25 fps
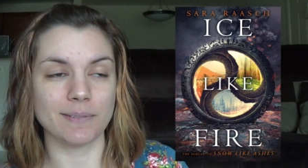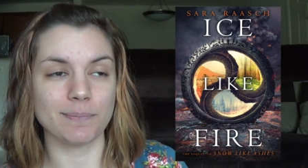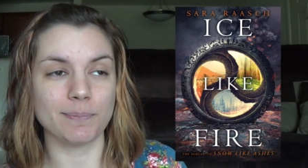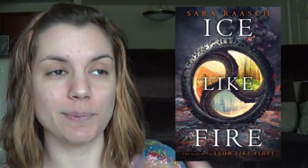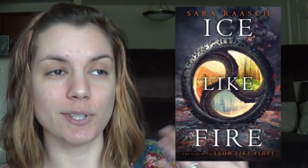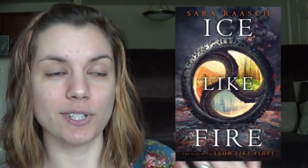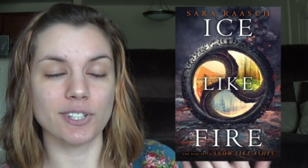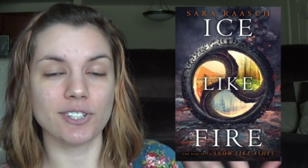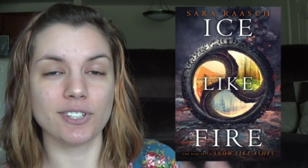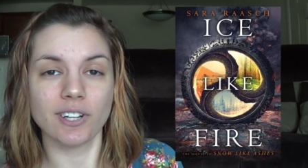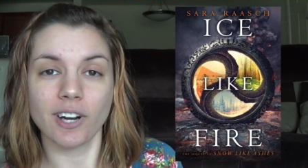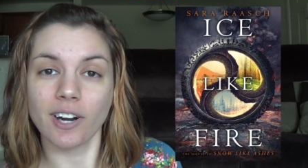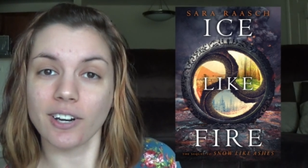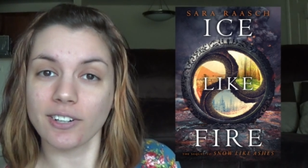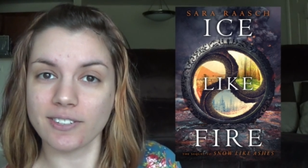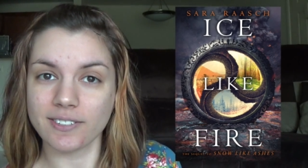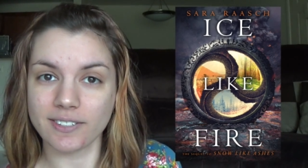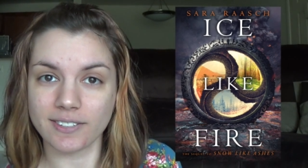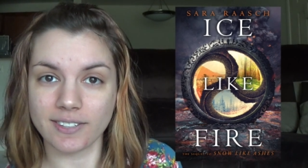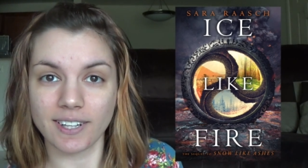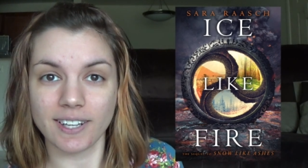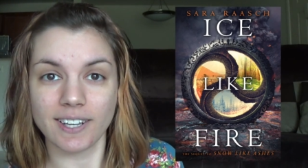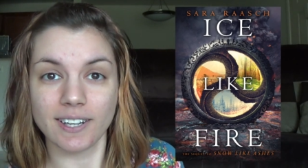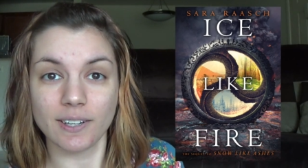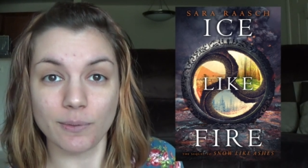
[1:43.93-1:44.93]
The book
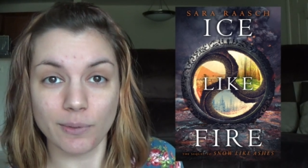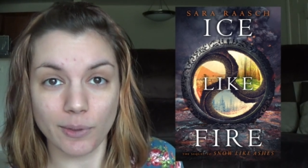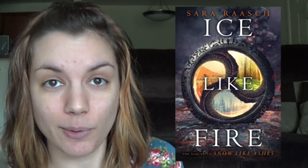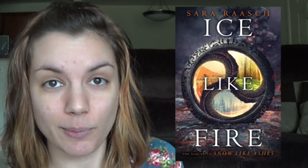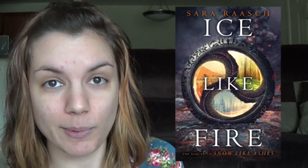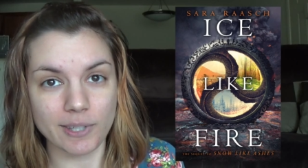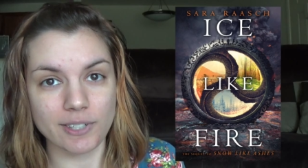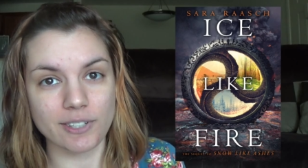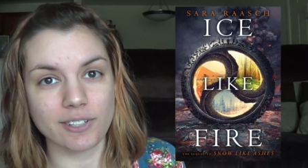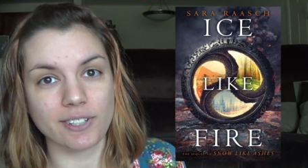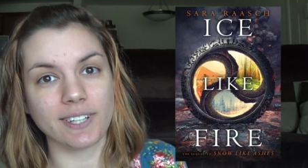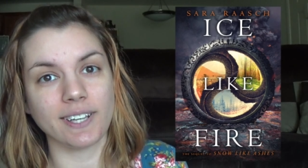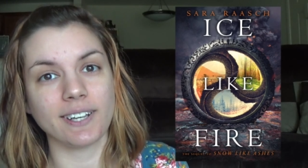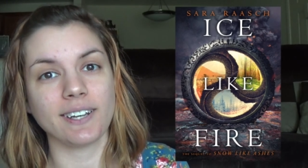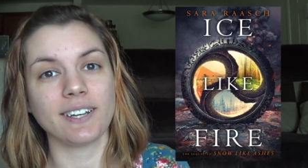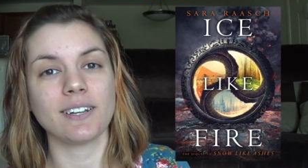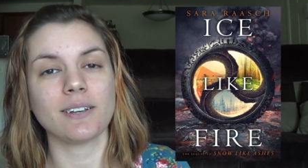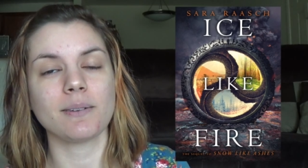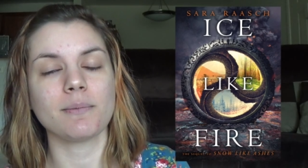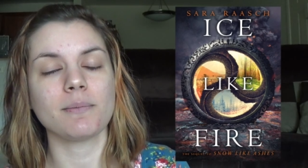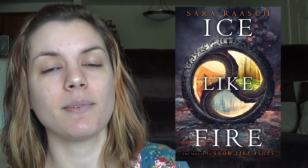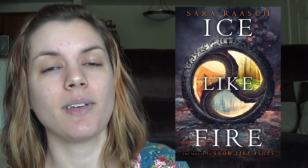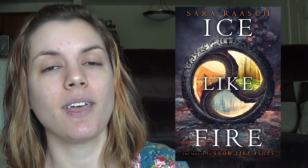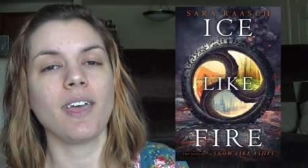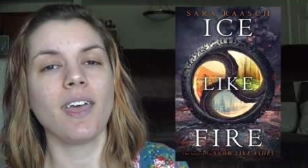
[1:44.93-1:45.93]
starts in the Winter
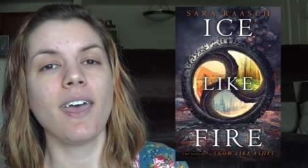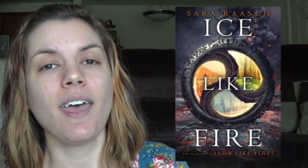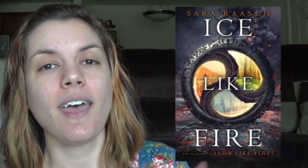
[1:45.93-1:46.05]
Kingdom,